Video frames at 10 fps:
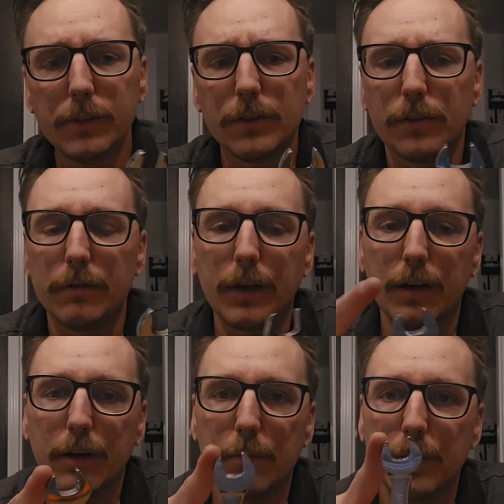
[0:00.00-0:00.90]
So you've got
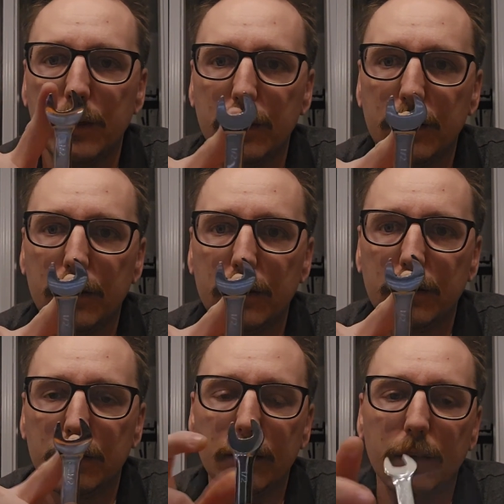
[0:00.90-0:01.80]
an open end
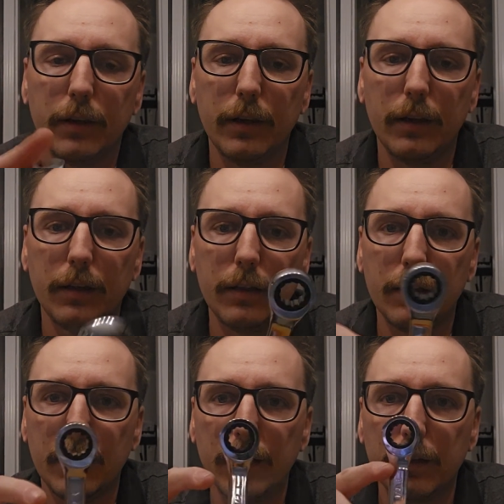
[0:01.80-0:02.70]

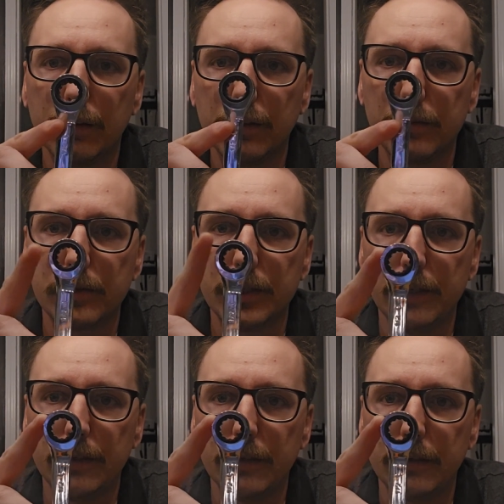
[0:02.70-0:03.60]
and a closed
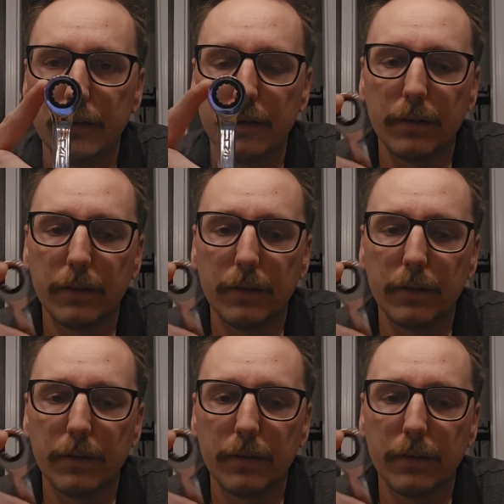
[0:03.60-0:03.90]
end.